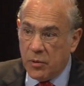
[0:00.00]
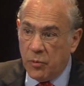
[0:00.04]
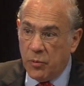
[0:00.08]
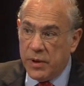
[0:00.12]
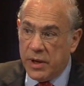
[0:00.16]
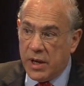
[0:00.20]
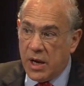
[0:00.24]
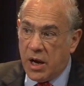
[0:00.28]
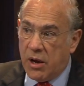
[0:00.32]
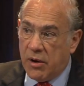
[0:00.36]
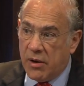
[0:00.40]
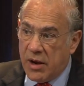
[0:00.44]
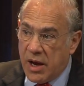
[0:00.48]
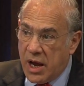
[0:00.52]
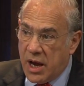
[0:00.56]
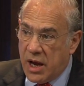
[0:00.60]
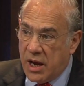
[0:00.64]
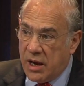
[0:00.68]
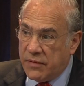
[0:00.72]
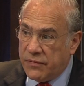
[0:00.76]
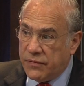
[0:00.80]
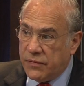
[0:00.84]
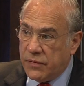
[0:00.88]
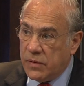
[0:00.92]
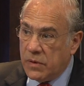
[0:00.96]
We now
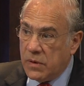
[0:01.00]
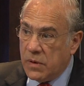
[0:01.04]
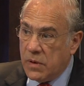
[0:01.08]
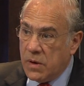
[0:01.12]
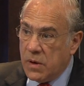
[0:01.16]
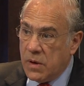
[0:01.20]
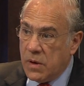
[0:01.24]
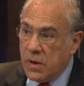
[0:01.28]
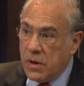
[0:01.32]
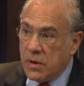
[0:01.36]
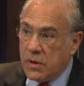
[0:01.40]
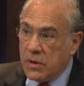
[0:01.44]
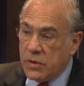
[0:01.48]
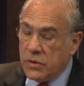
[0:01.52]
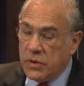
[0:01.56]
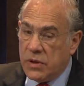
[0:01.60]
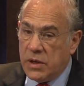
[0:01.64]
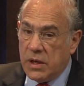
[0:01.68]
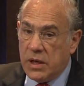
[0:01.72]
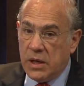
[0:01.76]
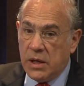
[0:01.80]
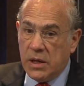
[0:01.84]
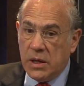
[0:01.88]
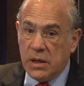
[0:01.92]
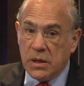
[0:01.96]
have
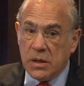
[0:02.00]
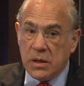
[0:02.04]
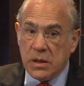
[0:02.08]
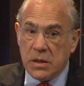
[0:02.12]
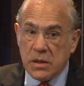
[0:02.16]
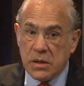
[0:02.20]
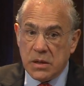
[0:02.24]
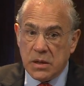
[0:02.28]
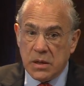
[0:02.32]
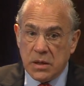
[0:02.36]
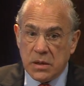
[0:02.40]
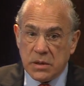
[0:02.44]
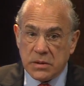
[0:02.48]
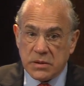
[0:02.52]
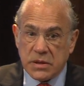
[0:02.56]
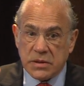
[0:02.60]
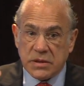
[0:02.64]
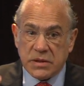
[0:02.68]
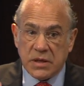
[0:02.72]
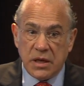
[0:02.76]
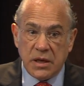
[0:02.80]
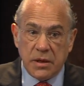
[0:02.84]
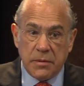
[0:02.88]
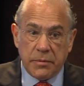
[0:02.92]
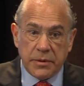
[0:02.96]
the
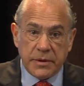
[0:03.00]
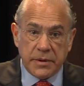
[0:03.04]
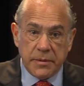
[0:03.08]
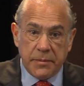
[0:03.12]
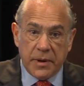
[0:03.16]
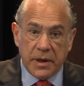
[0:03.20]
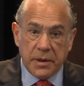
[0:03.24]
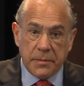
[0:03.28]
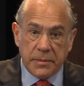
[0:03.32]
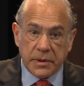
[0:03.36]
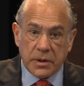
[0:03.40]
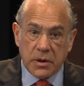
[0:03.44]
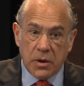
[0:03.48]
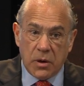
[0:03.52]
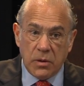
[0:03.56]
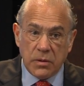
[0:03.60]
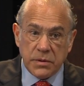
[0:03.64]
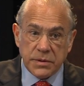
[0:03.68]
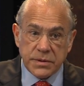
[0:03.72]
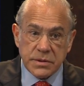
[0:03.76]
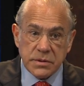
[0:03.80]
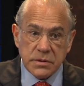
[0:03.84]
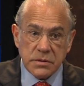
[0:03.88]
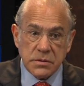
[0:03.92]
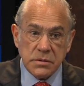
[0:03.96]
Sustainable Development
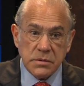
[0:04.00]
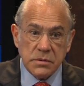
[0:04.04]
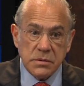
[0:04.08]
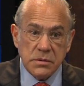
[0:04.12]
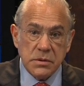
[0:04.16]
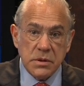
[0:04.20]
Goals,